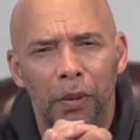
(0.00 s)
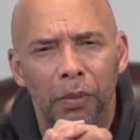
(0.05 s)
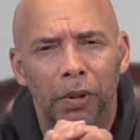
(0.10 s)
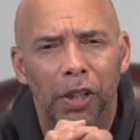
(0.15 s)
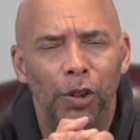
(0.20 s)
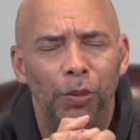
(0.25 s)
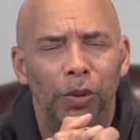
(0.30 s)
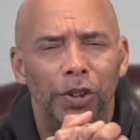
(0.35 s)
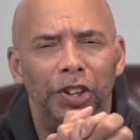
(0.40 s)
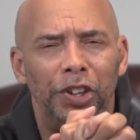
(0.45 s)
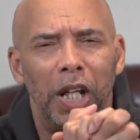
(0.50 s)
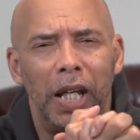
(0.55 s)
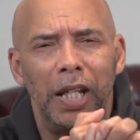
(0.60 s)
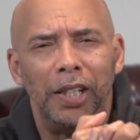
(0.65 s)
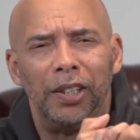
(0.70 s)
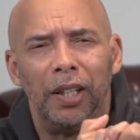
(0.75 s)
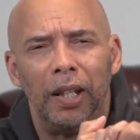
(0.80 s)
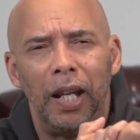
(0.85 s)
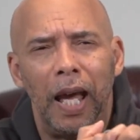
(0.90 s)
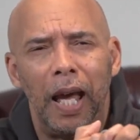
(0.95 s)
because we're
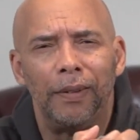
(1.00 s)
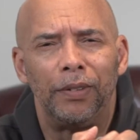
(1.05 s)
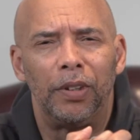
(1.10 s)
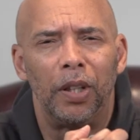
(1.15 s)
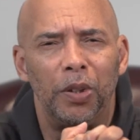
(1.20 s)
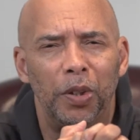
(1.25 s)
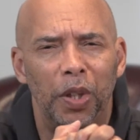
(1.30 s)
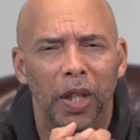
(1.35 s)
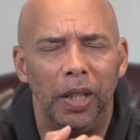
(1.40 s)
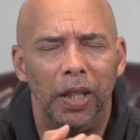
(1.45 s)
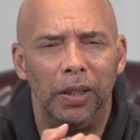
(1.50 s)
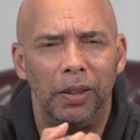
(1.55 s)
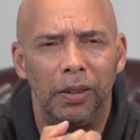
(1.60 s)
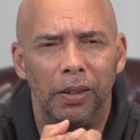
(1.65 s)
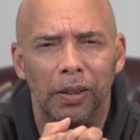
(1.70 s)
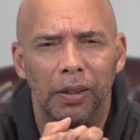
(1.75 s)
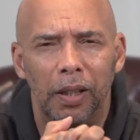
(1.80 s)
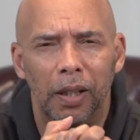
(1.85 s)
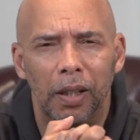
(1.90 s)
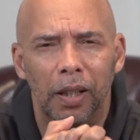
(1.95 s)
chasing after
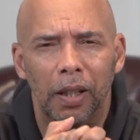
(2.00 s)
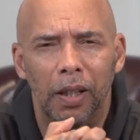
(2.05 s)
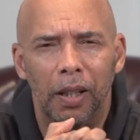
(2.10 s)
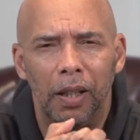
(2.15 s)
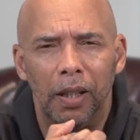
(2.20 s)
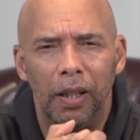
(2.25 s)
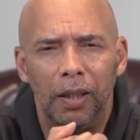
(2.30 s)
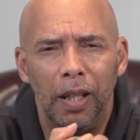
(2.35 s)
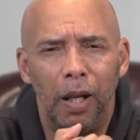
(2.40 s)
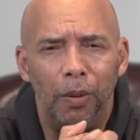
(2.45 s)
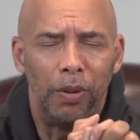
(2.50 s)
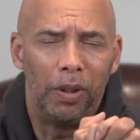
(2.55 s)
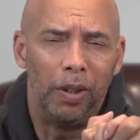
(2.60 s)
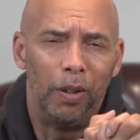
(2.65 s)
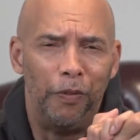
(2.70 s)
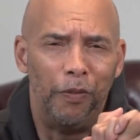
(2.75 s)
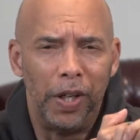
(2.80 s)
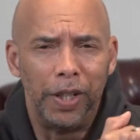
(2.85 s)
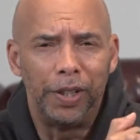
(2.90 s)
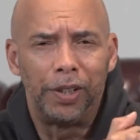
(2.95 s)
things that
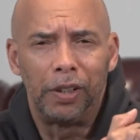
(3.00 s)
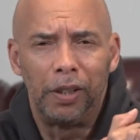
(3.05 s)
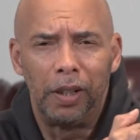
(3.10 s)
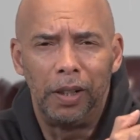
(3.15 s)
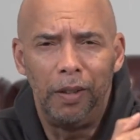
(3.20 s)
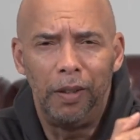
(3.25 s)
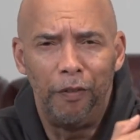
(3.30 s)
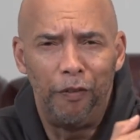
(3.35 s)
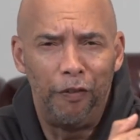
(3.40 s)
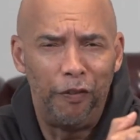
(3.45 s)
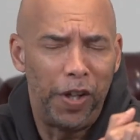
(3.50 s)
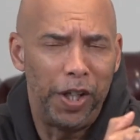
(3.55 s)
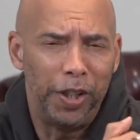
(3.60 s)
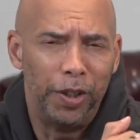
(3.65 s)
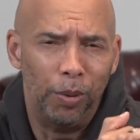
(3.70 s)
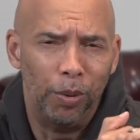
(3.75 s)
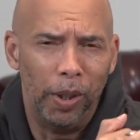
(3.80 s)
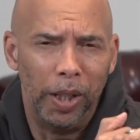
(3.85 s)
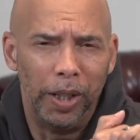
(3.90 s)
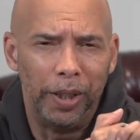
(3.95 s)
will eventually
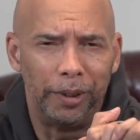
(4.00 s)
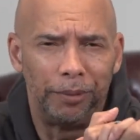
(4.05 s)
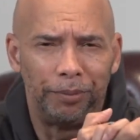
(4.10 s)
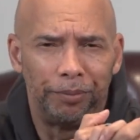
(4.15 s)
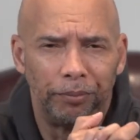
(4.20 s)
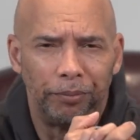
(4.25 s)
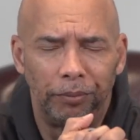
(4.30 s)
fade away.